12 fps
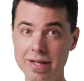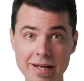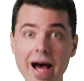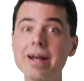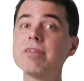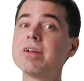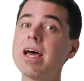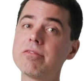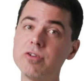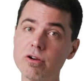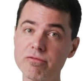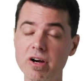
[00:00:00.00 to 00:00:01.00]
not even
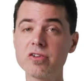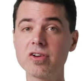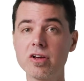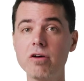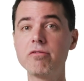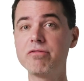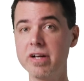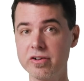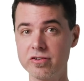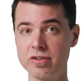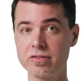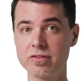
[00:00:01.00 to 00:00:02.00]
after your function code
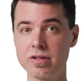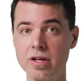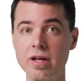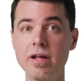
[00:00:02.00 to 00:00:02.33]
finishes.